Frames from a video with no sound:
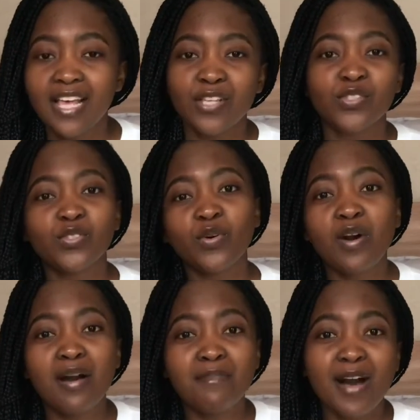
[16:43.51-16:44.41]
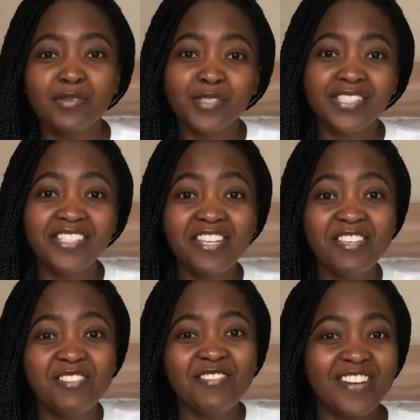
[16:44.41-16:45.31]
So I will see
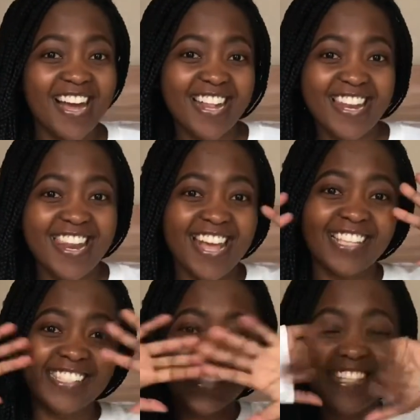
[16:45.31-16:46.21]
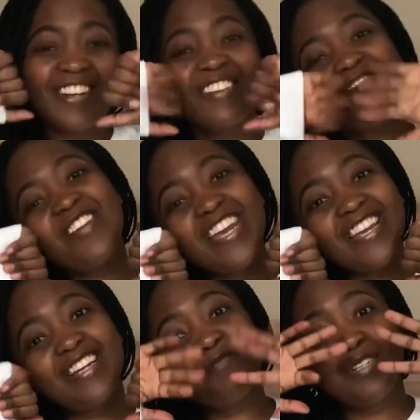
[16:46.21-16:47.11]
you next
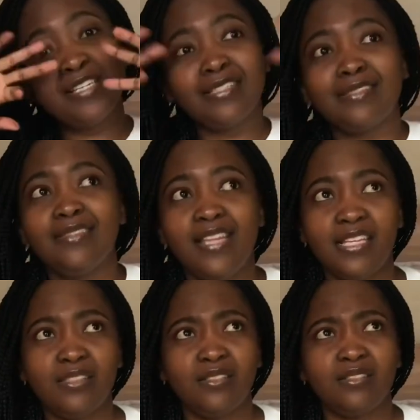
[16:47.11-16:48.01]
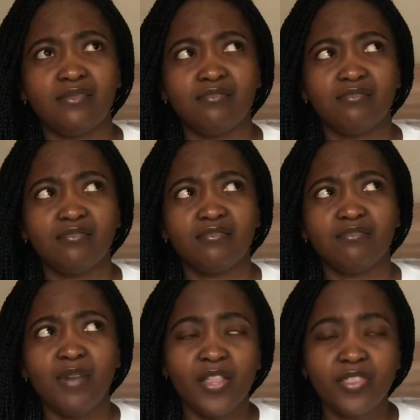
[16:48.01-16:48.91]
week, which is next
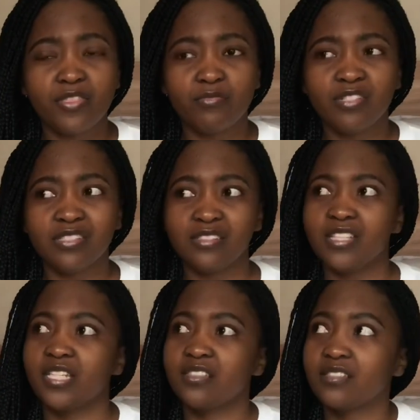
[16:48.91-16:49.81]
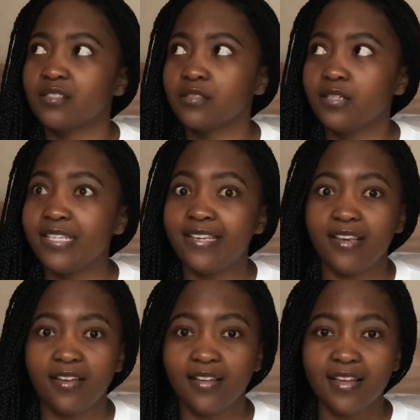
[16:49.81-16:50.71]
month, which is next
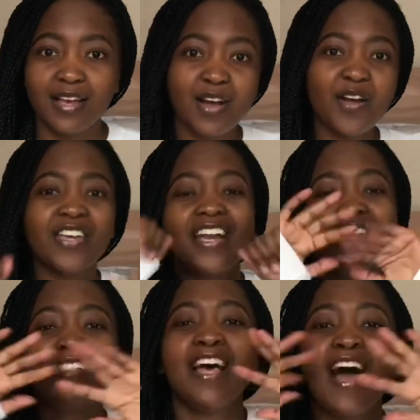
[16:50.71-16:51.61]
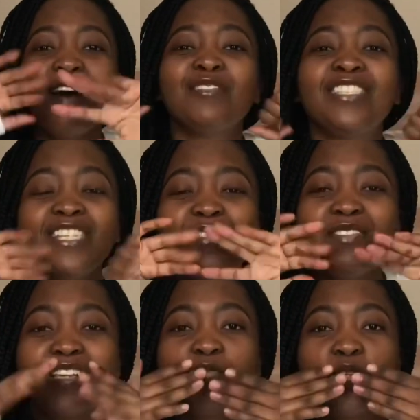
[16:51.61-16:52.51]
year. Okay, guys, I will see you
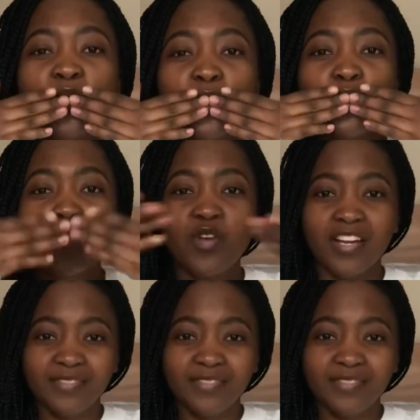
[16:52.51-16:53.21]
next week. Mwah.